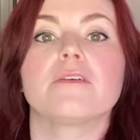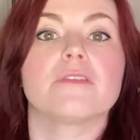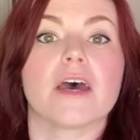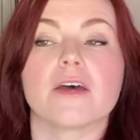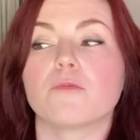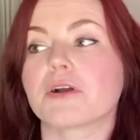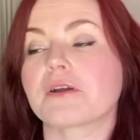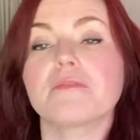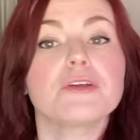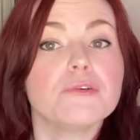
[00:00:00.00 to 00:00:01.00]
that
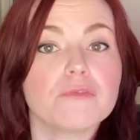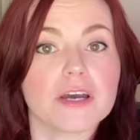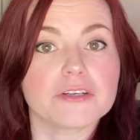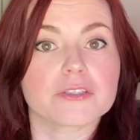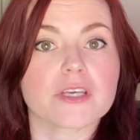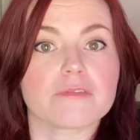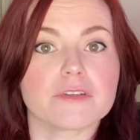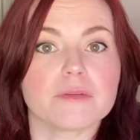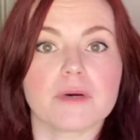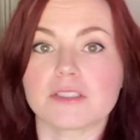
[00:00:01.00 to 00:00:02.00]
wherever you find yourself in
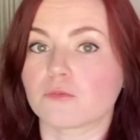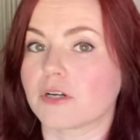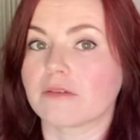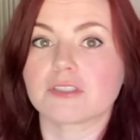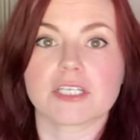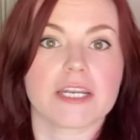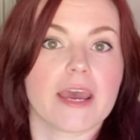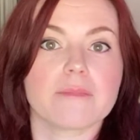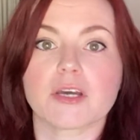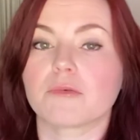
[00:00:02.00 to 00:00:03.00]
the month, whatever
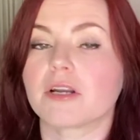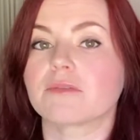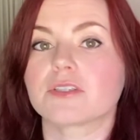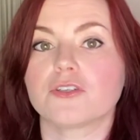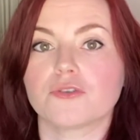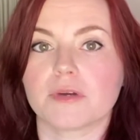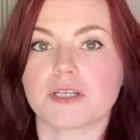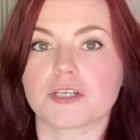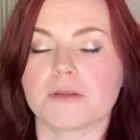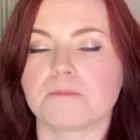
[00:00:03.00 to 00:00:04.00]
dynamic, whatever
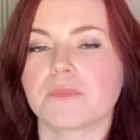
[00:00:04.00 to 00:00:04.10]
situation,